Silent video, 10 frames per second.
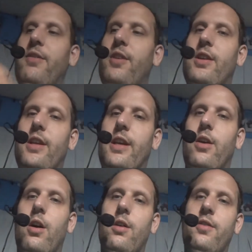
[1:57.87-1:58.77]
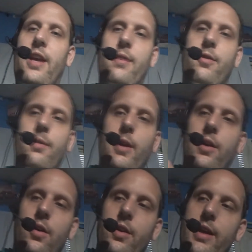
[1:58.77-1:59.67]
cars have something called a
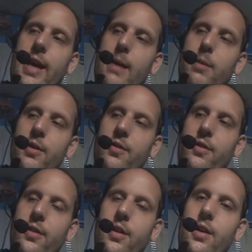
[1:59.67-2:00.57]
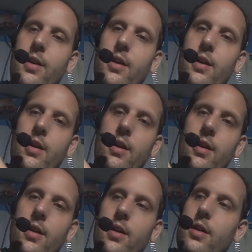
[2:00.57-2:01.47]
CAN bus,
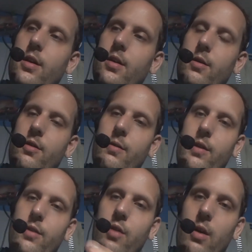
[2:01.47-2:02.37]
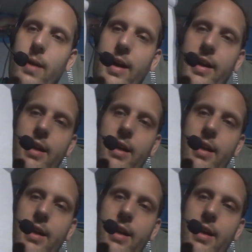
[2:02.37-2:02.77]
which I'm going to draw right here.